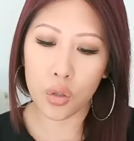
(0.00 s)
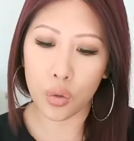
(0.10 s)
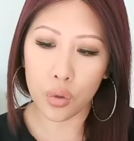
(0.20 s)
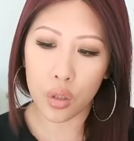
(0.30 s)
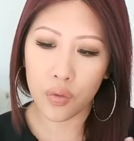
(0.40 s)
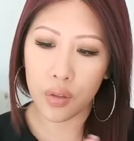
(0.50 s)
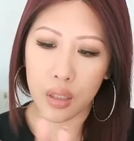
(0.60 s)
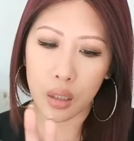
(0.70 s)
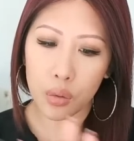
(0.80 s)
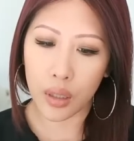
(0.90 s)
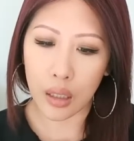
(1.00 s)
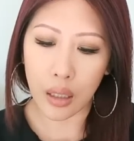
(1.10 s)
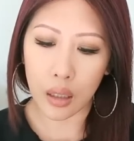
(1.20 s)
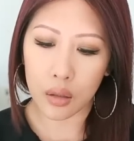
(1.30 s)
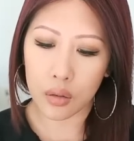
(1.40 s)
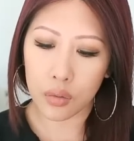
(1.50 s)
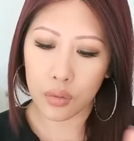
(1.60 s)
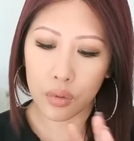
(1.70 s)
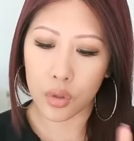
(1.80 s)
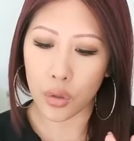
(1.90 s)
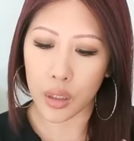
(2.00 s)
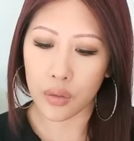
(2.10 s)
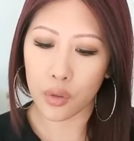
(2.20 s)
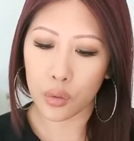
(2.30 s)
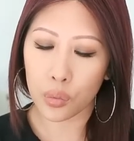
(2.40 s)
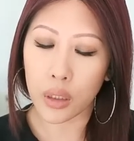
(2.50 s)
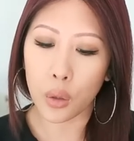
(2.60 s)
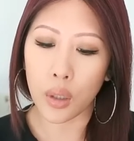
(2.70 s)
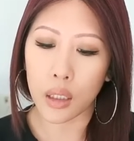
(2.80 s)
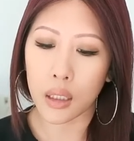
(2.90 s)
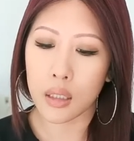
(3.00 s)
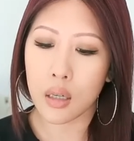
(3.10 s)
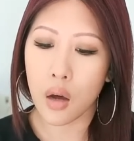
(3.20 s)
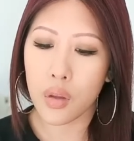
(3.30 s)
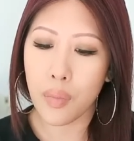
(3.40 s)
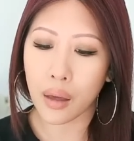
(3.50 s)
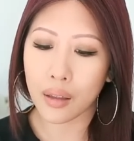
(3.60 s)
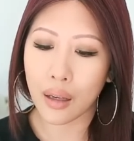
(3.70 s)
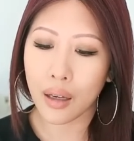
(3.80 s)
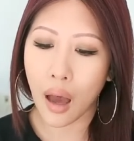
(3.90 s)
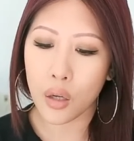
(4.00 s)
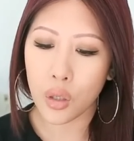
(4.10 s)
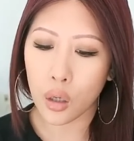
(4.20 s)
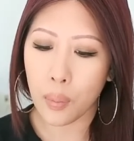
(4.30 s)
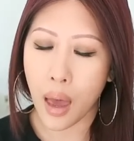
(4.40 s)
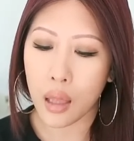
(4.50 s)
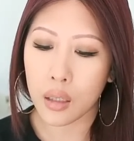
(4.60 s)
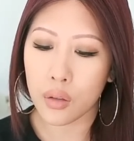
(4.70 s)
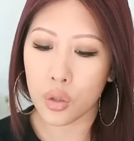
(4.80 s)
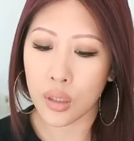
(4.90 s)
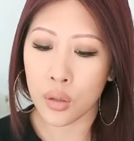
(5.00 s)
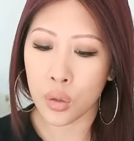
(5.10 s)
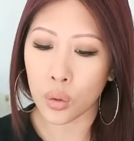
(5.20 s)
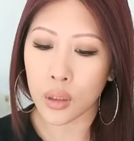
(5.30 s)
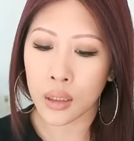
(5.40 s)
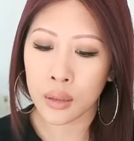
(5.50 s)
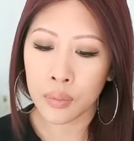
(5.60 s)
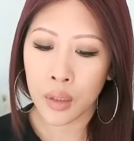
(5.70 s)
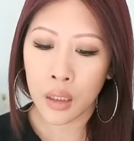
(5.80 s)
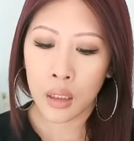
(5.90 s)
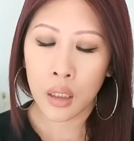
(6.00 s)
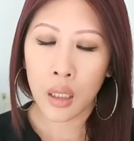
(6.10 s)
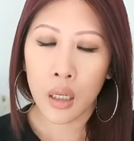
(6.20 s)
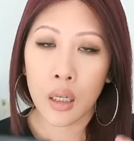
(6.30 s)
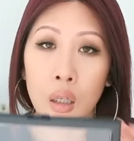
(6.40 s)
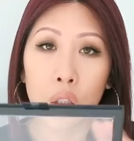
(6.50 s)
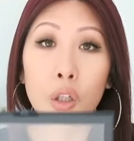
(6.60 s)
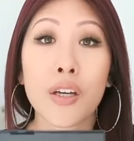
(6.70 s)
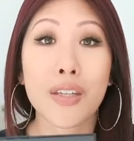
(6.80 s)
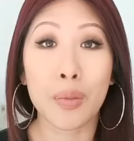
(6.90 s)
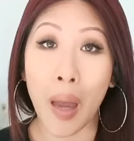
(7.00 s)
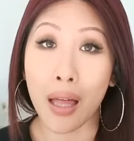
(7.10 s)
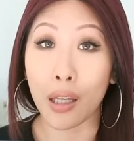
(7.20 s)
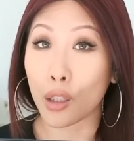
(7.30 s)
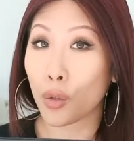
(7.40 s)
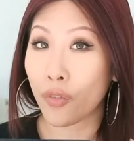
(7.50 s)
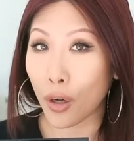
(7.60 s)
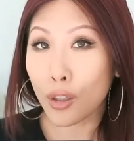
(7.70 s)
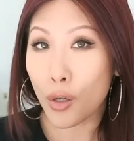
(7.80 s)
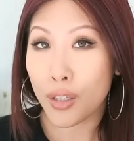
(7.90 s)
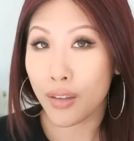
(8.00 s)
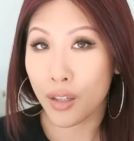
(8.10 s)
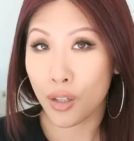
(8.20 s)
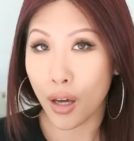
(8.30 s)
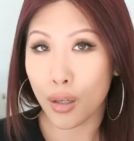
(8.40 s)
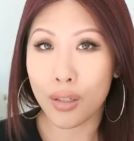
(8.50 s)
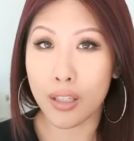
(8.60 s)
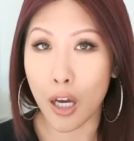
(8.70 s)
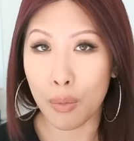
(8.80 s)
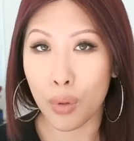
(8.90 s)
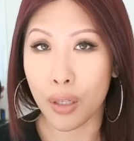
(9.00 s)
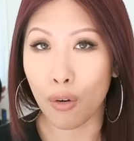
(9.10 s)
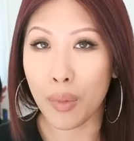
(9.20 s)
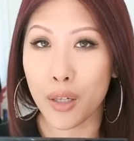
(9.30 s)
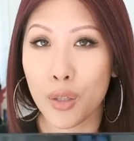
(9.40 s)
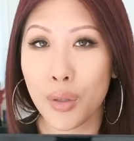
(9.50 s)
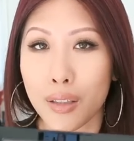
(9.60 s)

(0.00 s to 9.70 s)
so it just feels like it will get like dirtied really quickly. It's called the Magnetic Eyeshadow Palette in the shade Solar. Look at this palette, look very closely at these shadows and tell me what they remind you